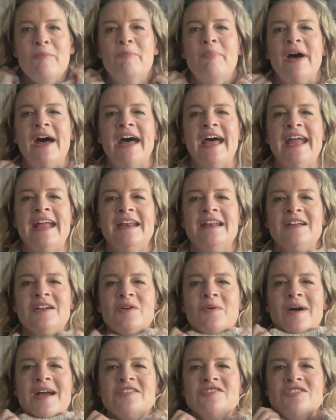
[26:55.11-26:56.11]
but
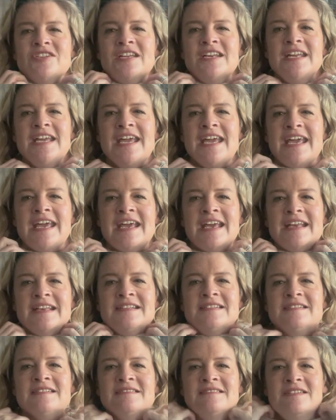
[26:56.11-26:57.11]
question
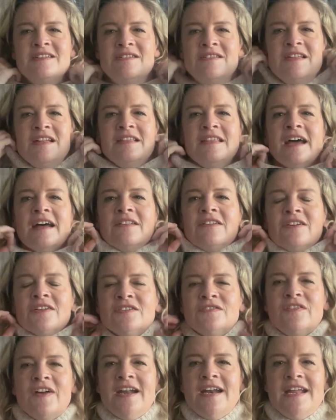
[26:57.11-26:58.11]
is, do you think that
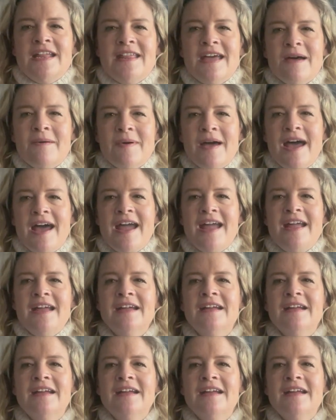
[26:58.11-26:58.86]
looks funny that way?